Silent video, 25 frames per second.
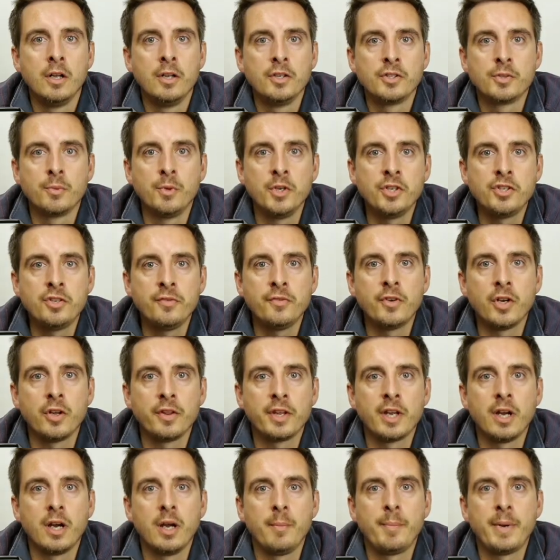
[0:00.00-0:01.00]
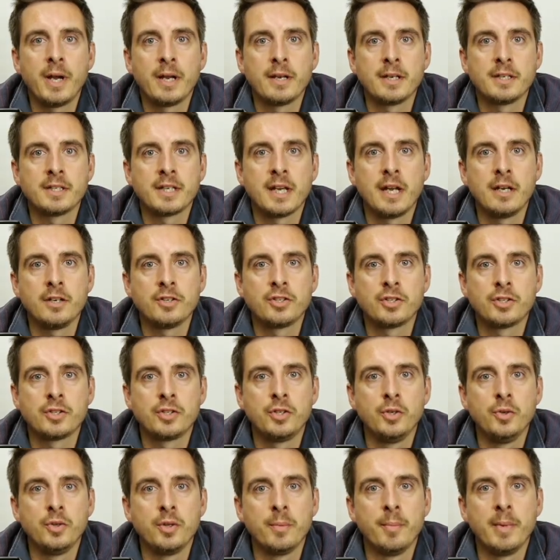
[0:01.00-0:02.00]
So once you've got the iPad attached
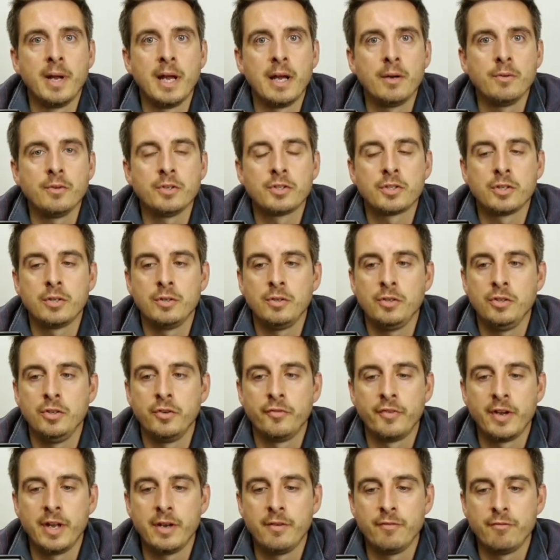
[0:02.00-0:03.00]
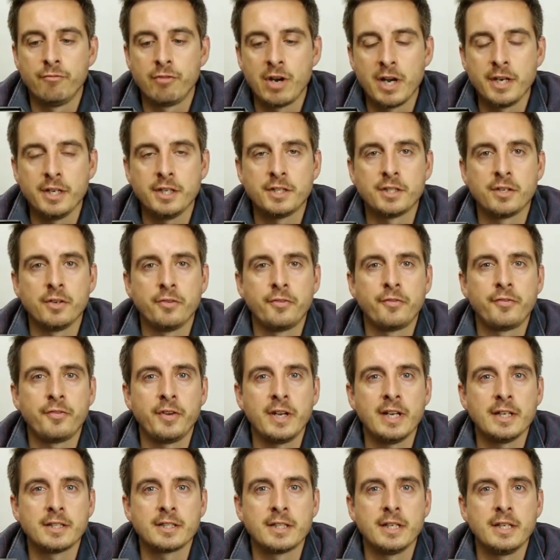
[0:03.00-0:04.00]
to the mount, you're then ready to
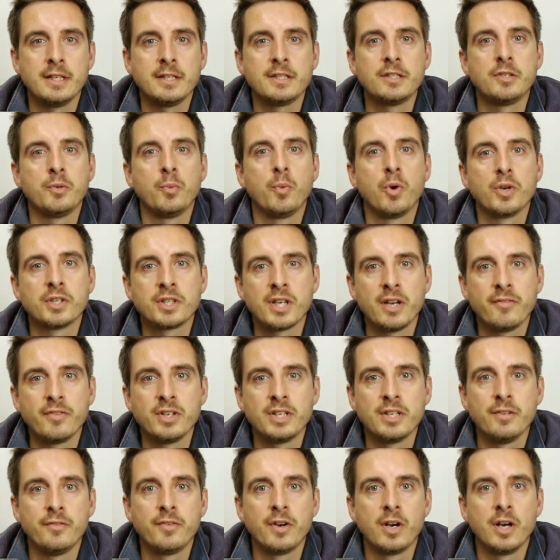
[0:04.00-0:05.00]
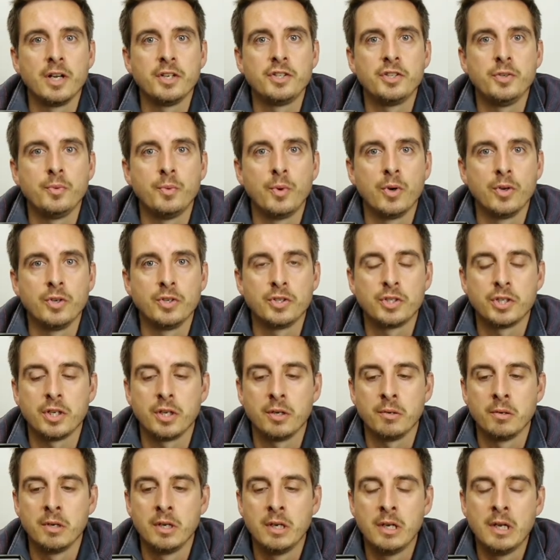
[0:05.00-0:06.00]
fix it to whatever device you want
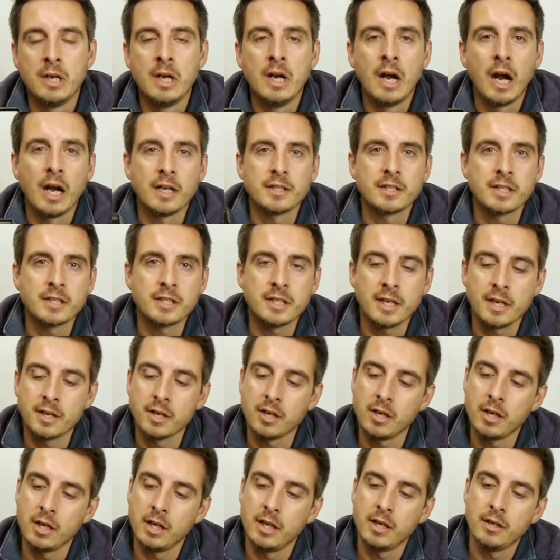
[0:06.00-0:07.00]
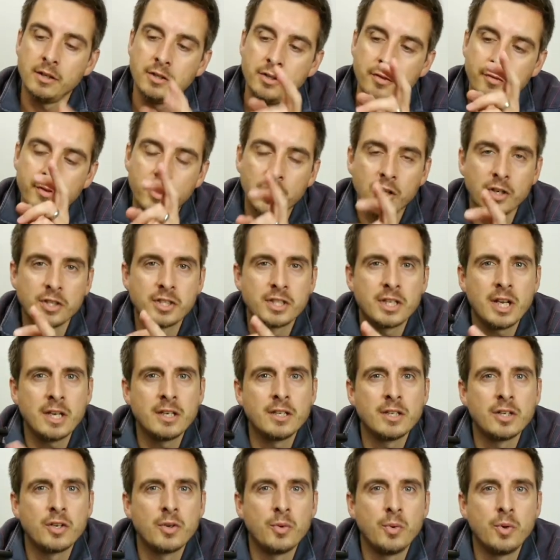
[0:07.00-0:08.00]
to. As I said earlier, you've got a
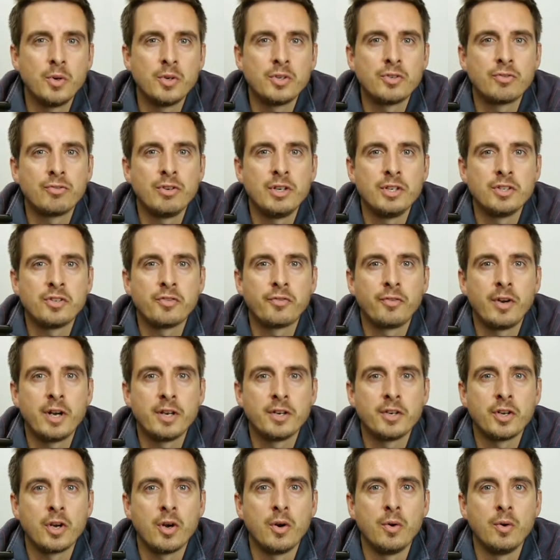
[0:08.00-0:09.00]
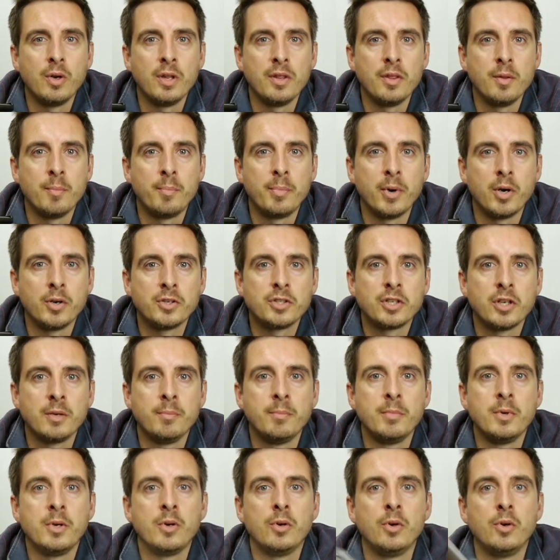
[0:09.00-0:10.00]
standard quarter-inch threaded hole in the bottom
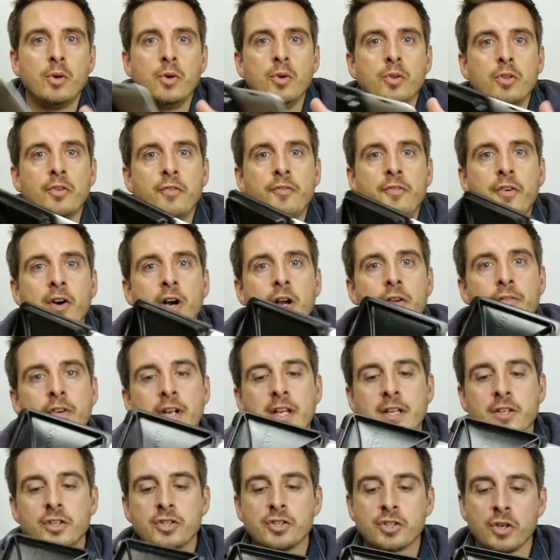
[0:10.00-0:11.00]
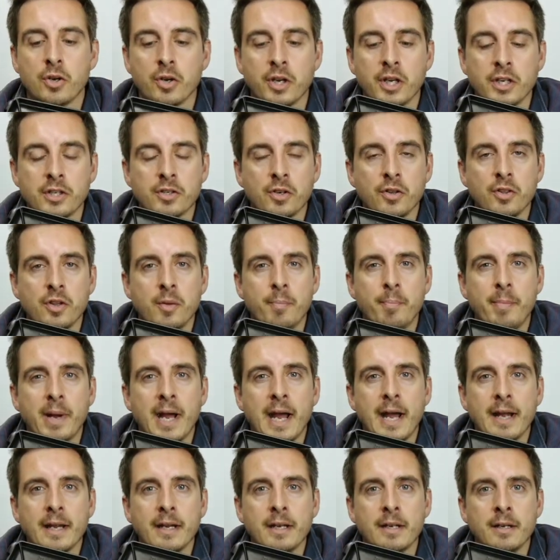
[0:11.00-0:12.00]
or the 5/8 socket on the
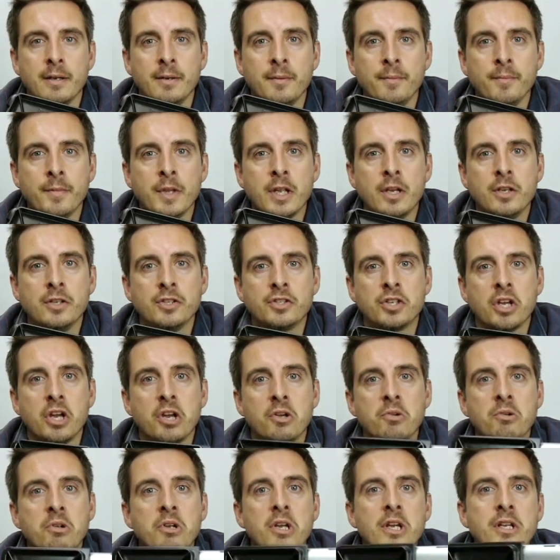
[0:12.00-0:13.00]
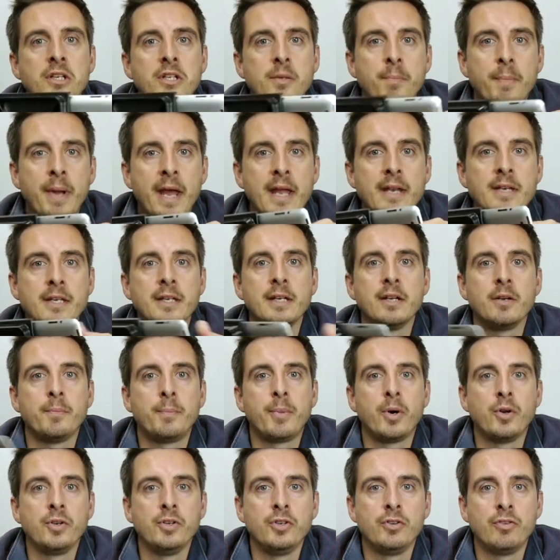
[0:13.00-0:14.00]
back. So depending
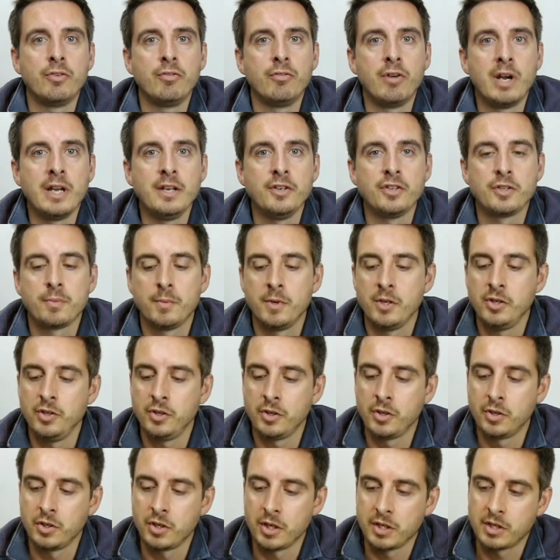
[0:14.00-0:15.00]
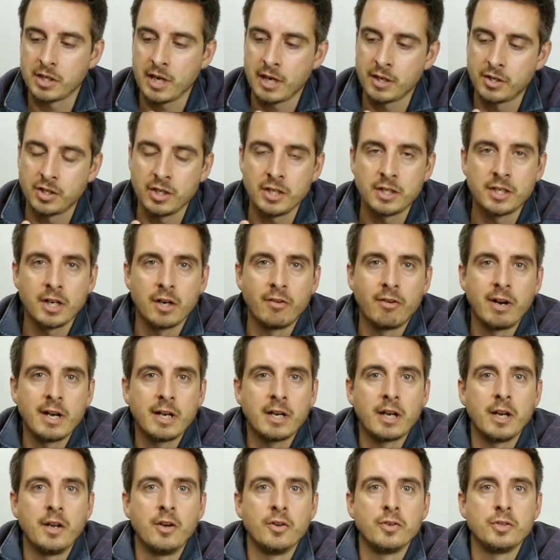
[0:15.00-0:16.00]
upon your arrangement, you could attach it
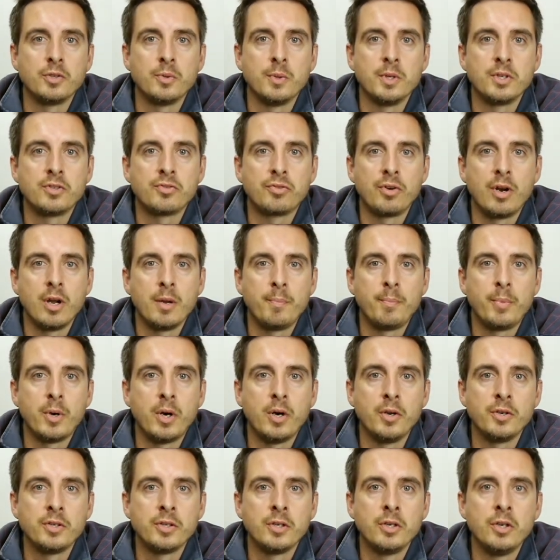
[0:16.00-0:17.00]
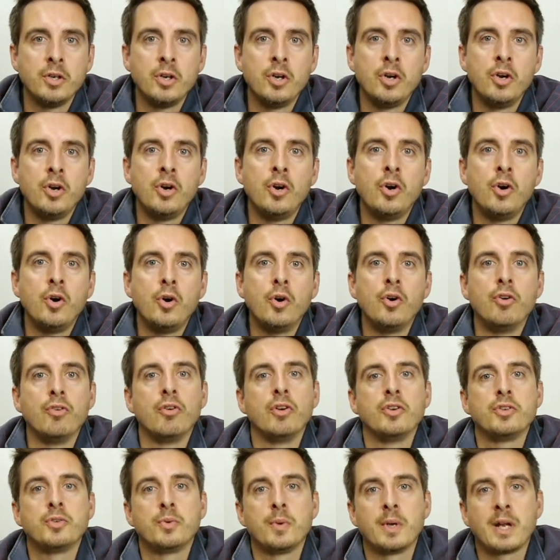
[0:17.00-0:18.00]
directly onto a tripod or
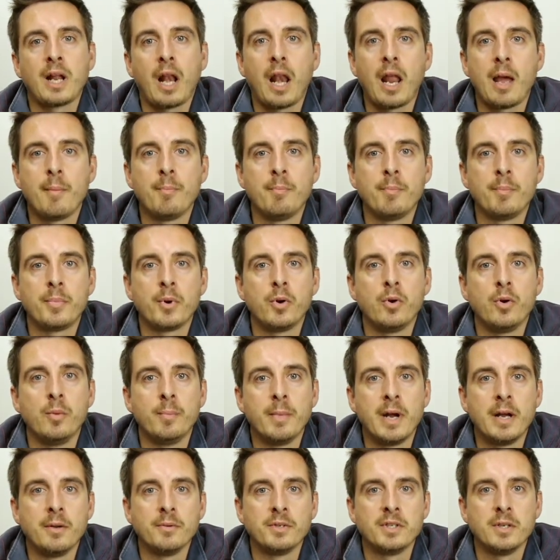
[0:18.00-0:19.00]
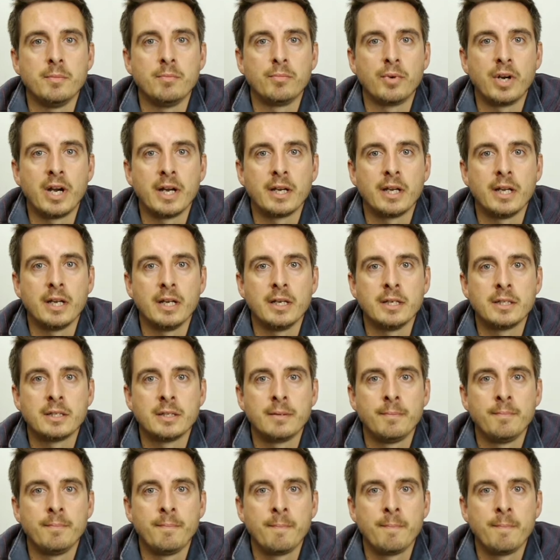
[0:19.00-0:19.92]
onto a clamp or mounting bracket.